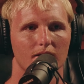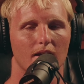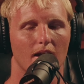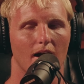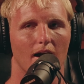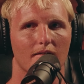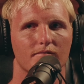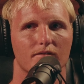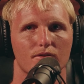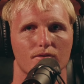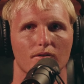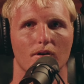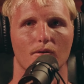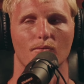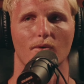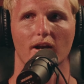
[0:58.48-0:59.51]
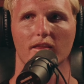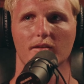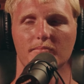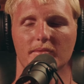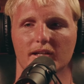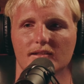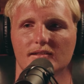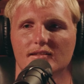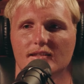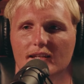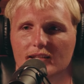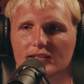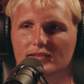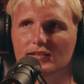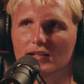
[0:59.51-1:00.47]
Yeah, for sure. One of the biggest
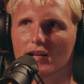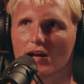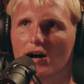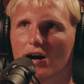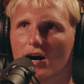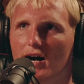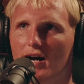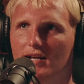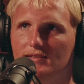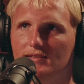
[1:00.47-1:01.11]
things that I